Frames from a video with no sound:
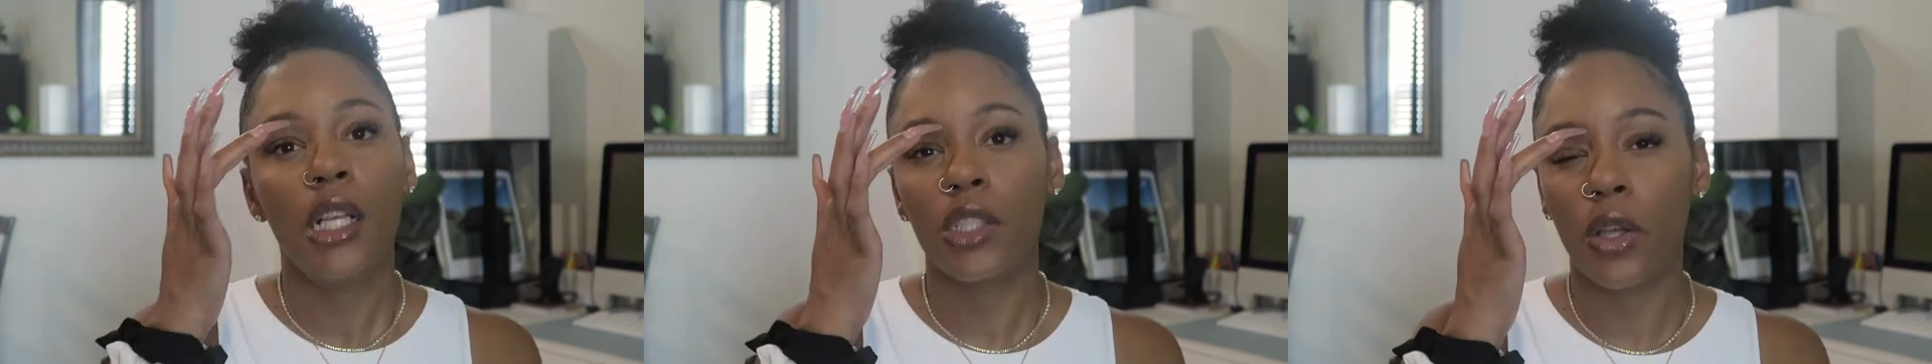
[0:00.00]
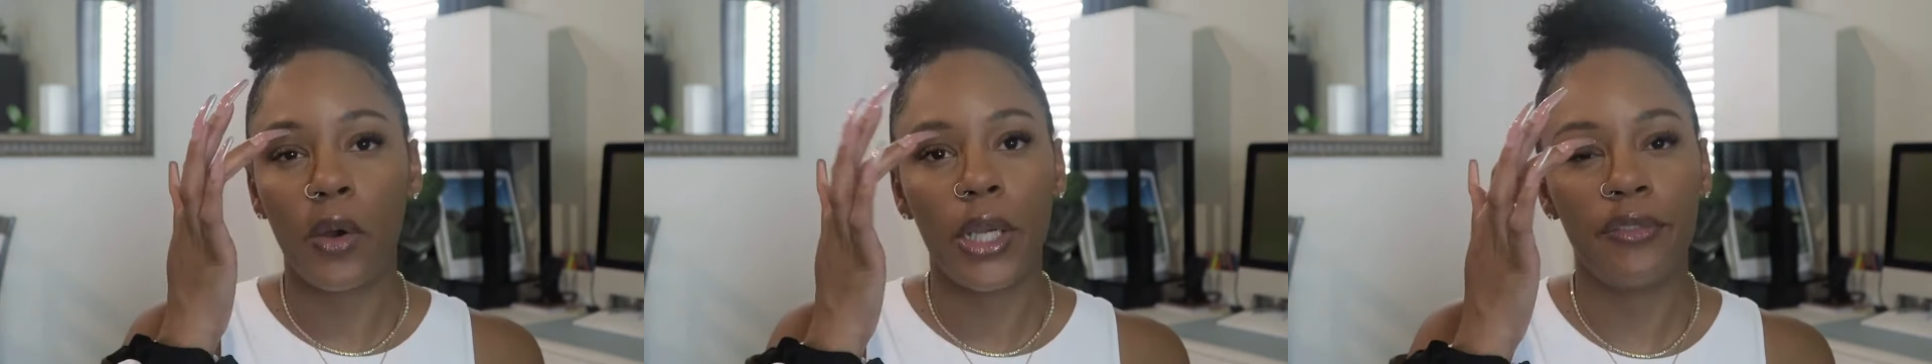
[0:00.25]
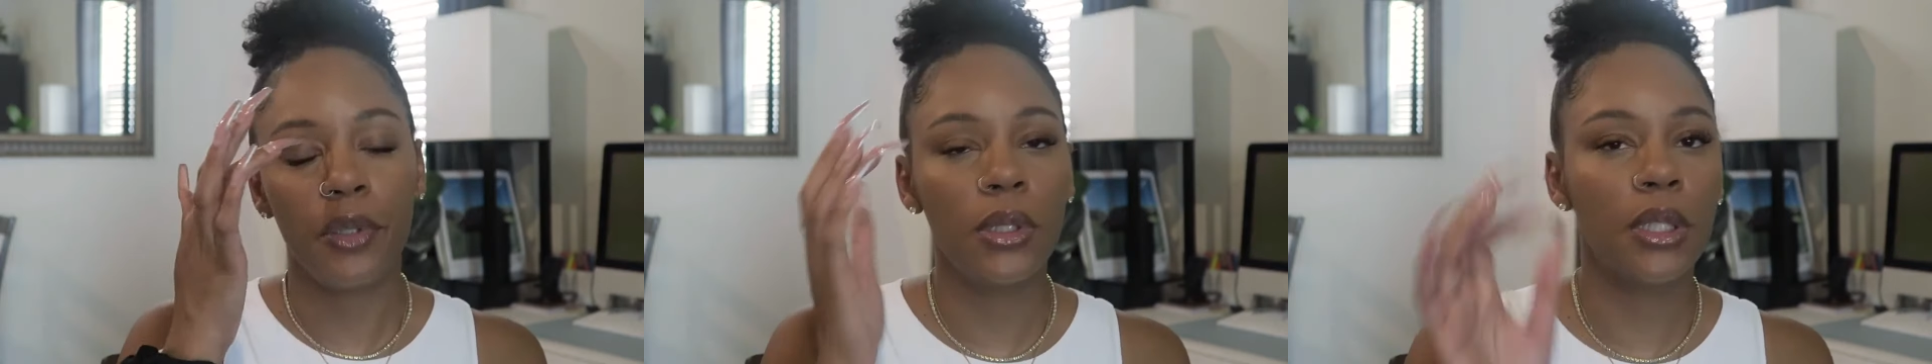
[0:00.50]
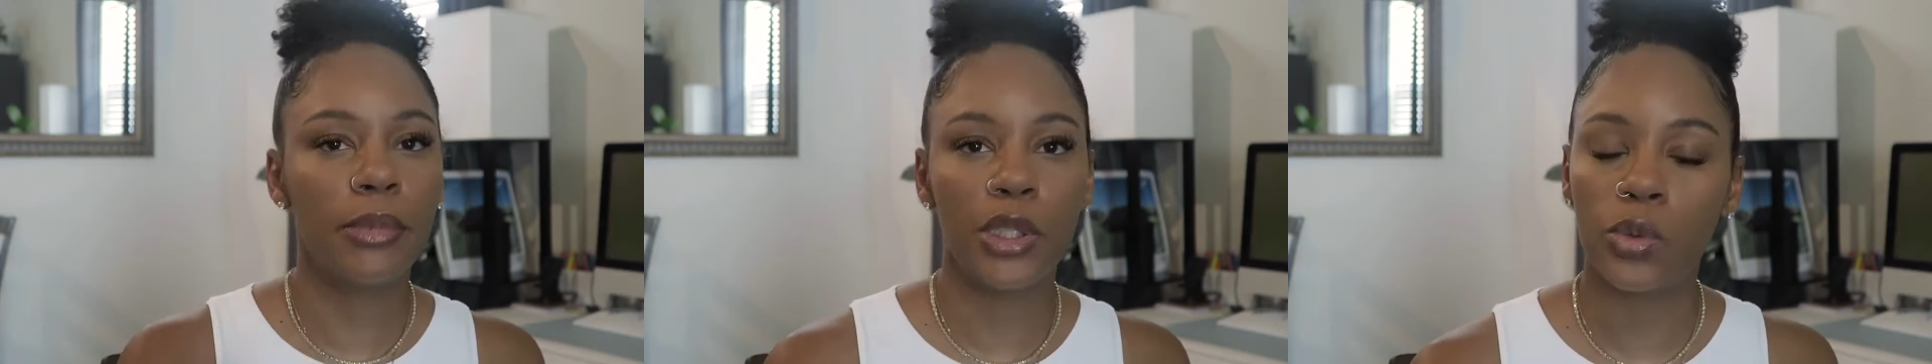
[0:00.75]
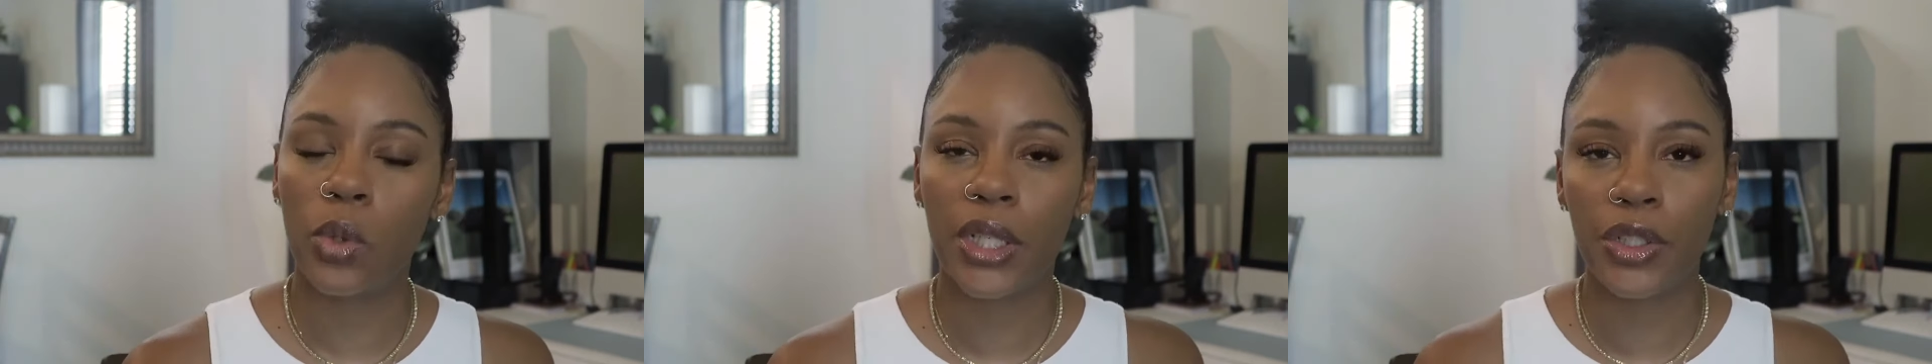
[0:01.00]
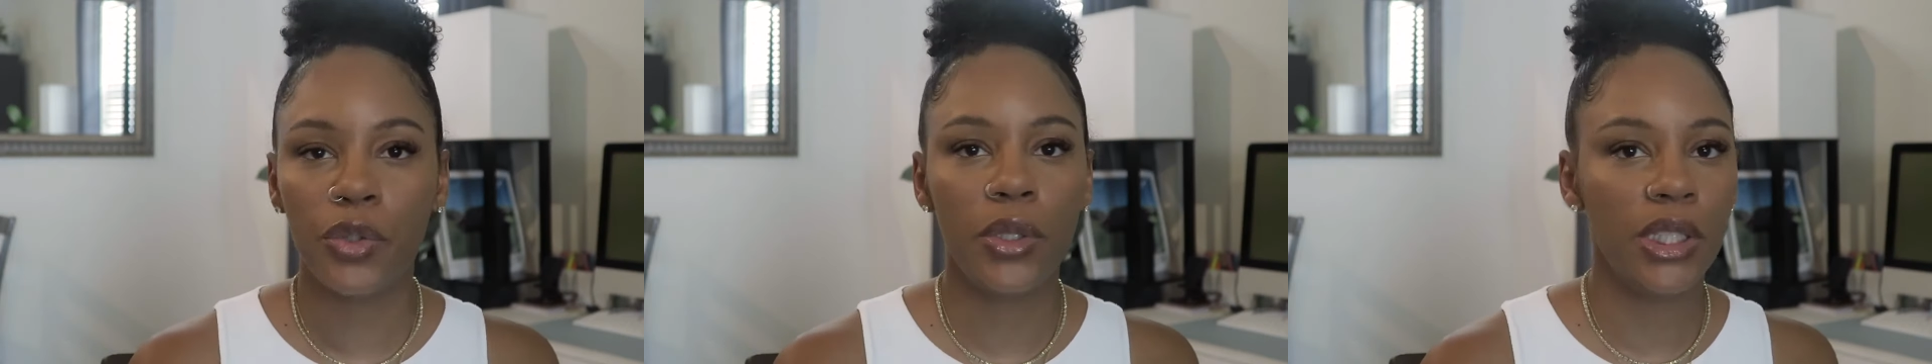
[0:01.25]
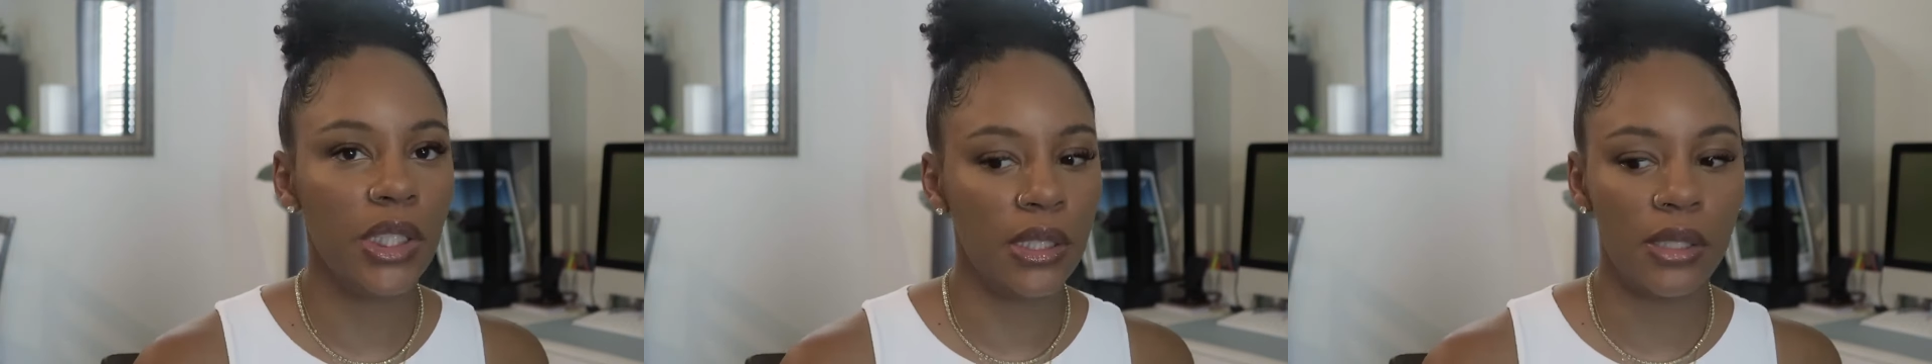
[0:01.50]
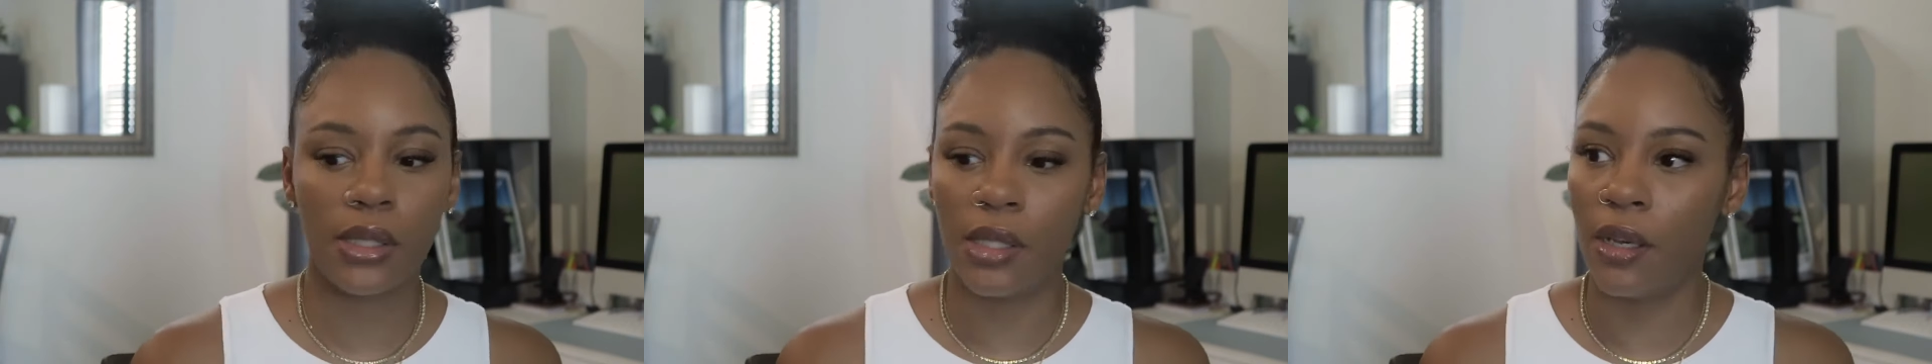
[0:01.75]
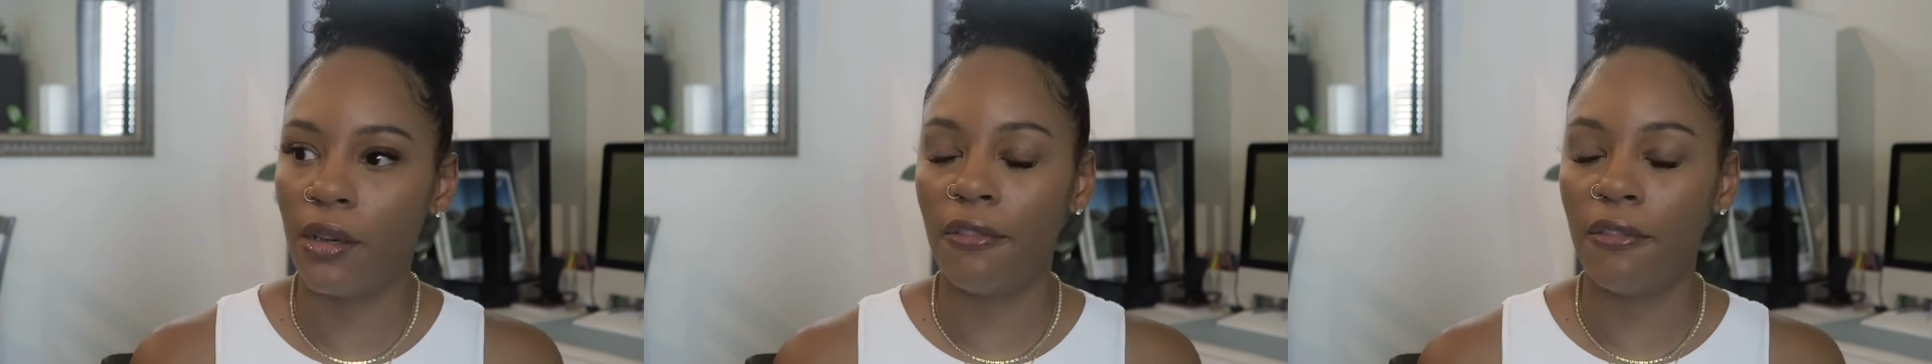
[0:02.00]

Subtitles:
So if you're a little bit shorter, you can just